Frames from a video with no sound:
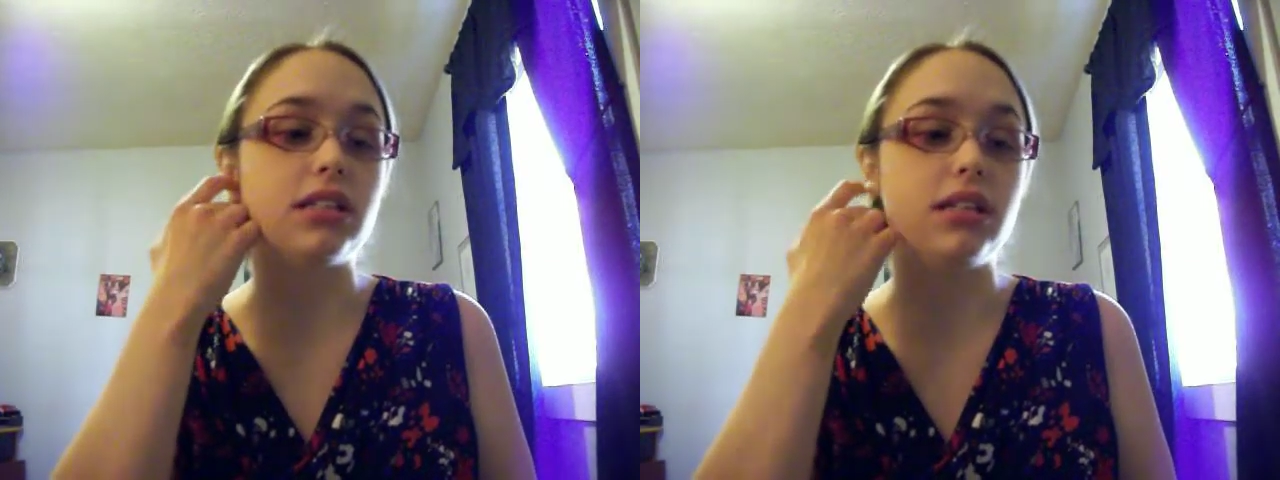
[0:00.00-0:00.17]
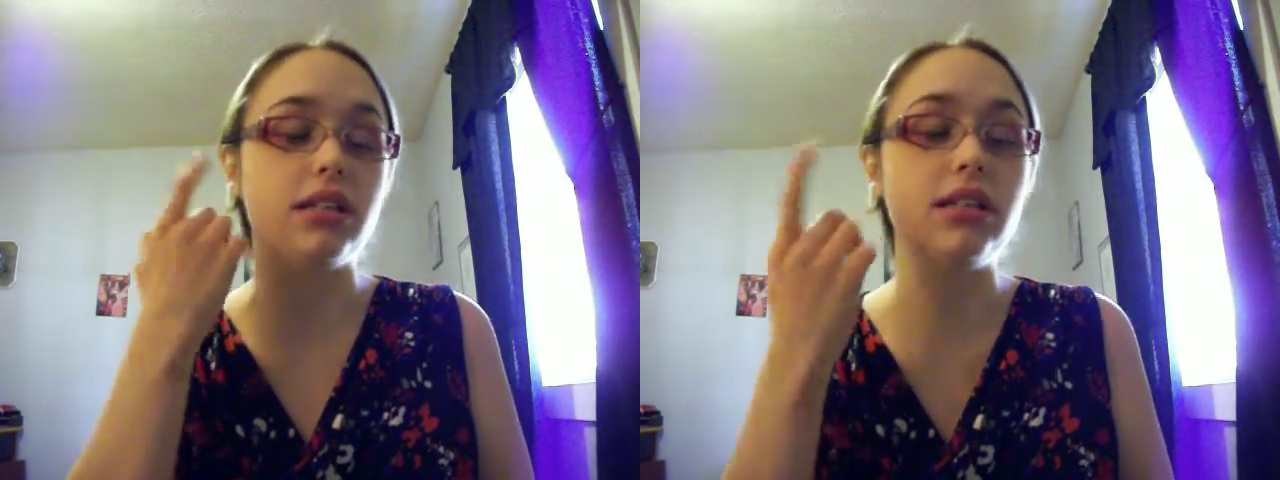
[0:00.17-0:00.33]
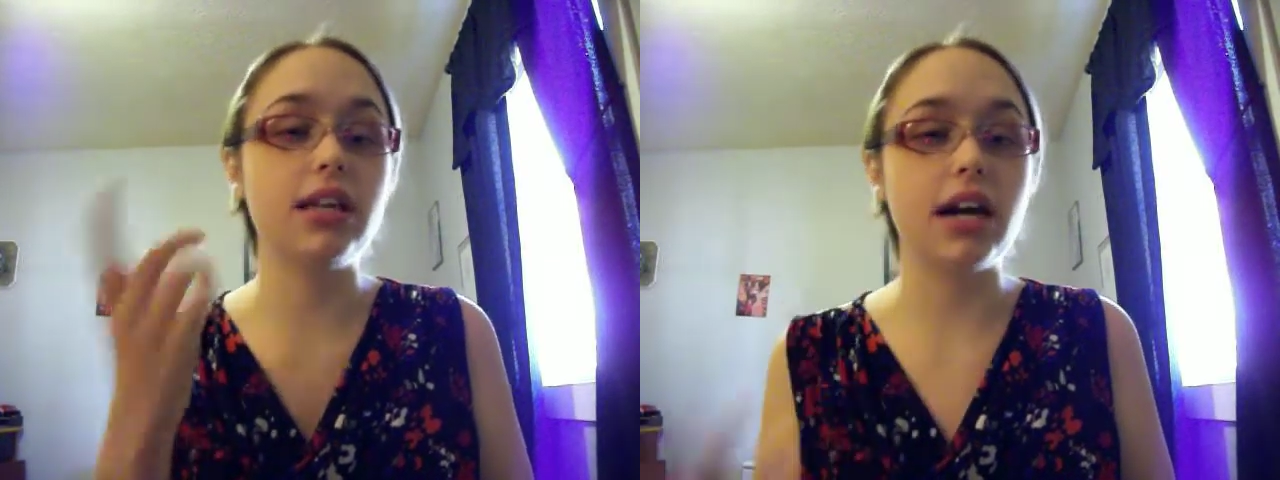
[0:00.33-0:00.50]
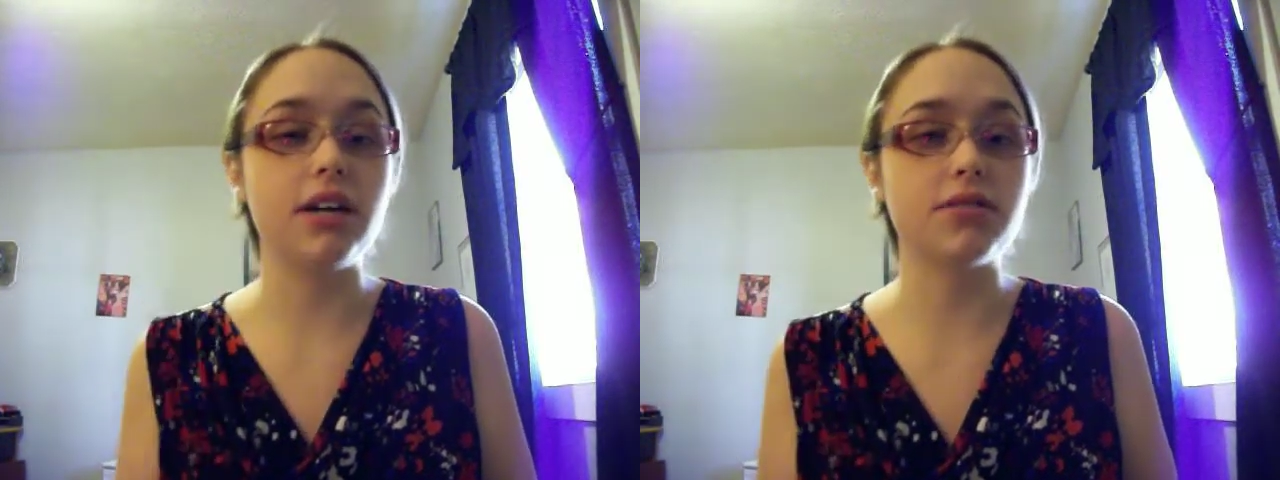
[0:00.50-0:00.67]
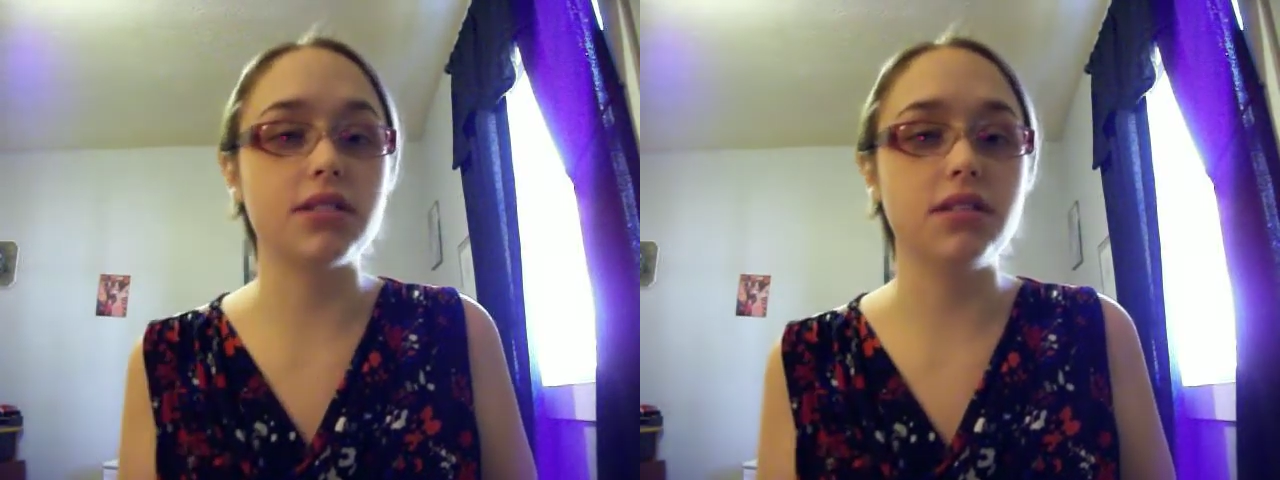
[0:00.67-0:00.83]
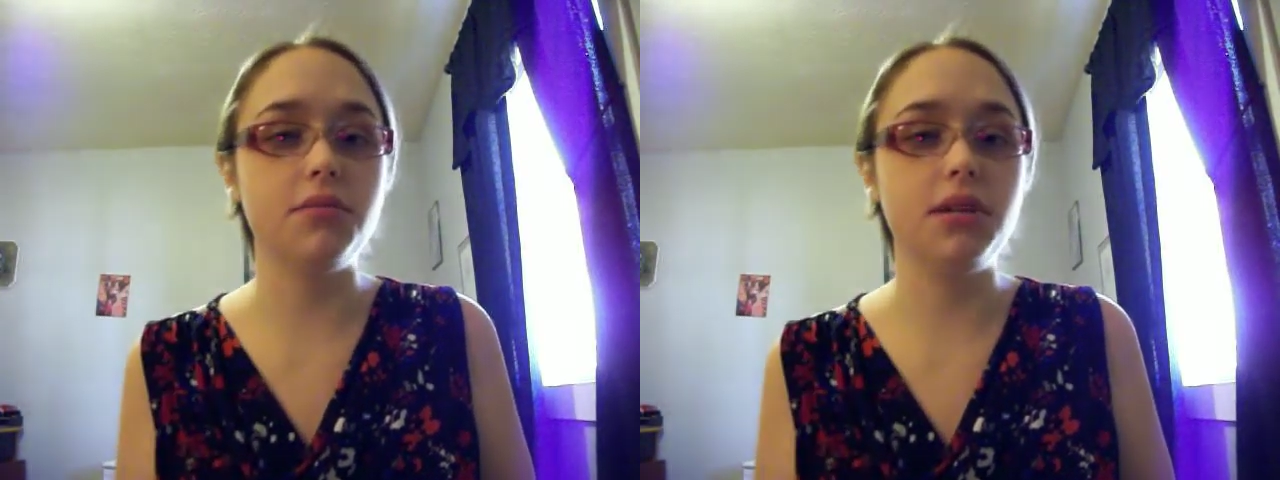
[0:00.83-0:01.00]
getting
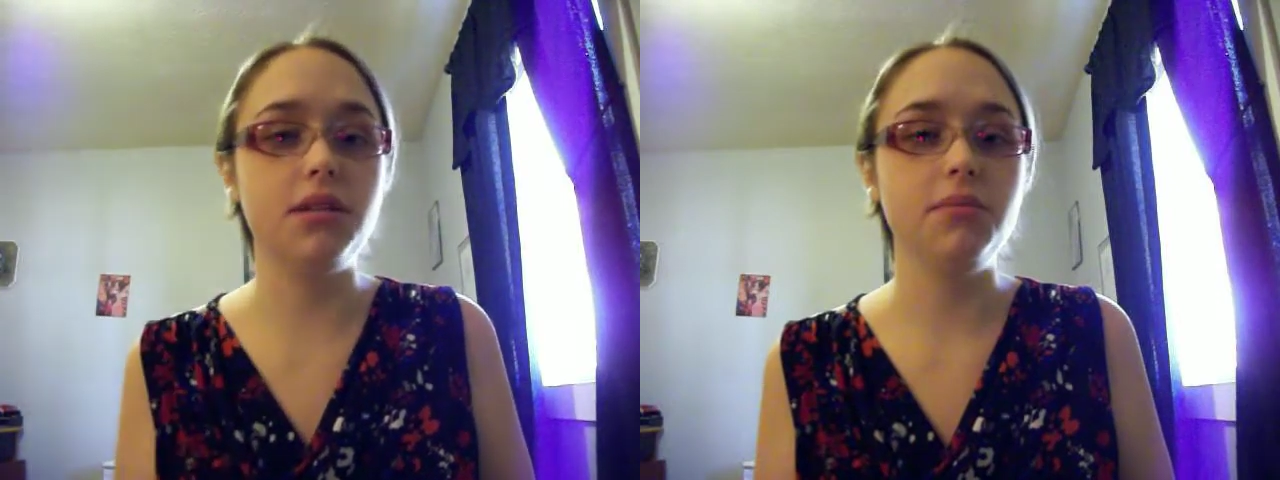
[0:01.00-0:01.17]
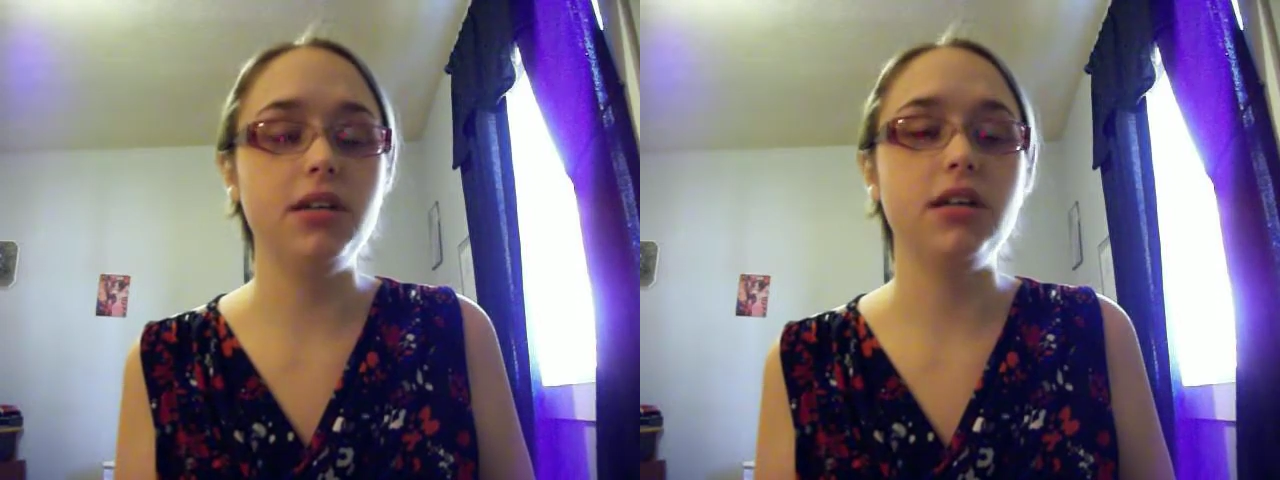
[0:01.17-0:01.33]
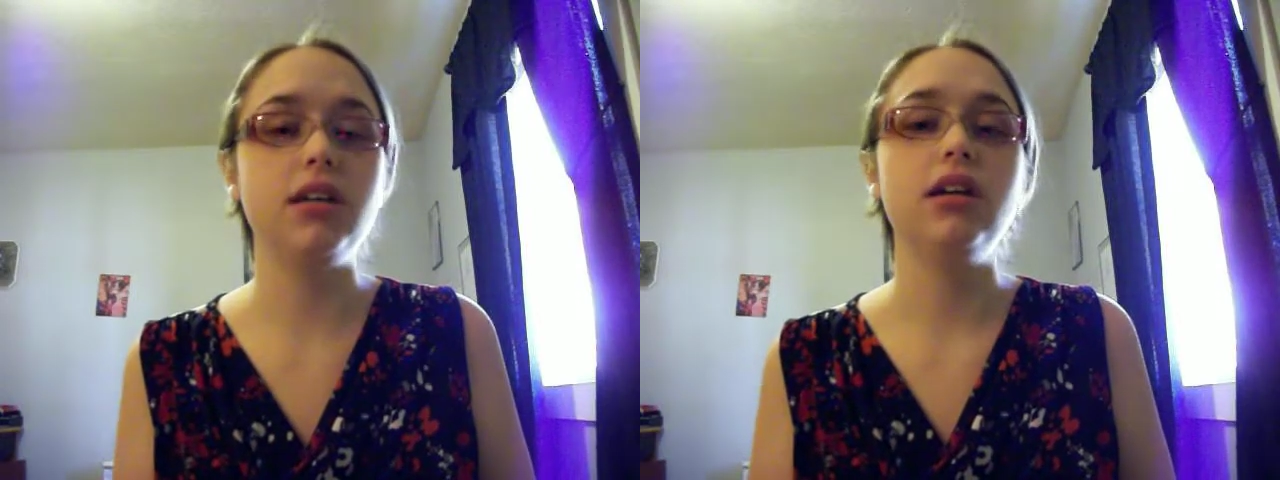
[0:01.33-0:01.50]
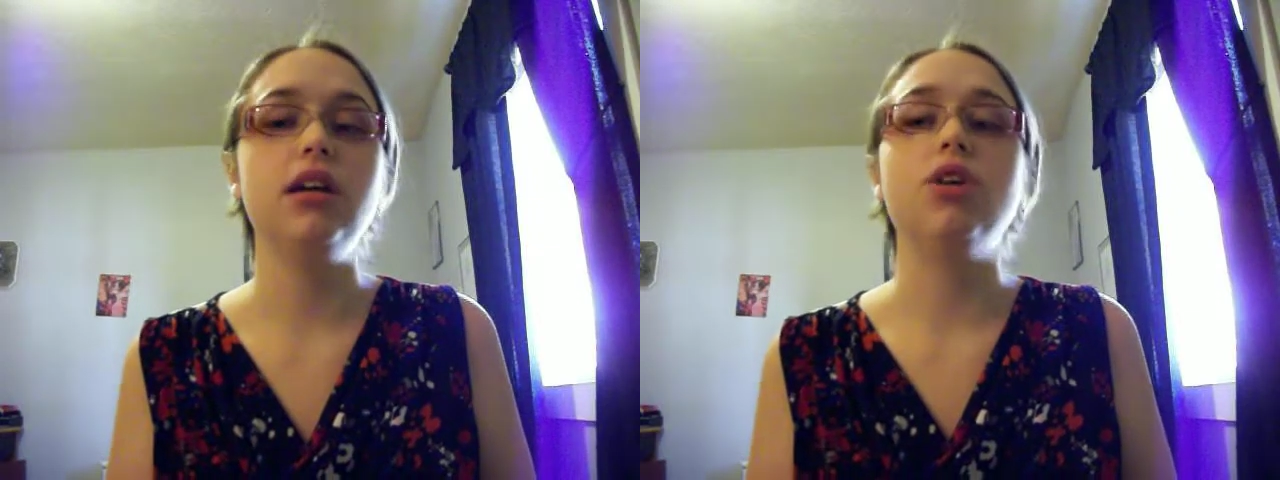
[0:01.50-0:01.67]
calcium in me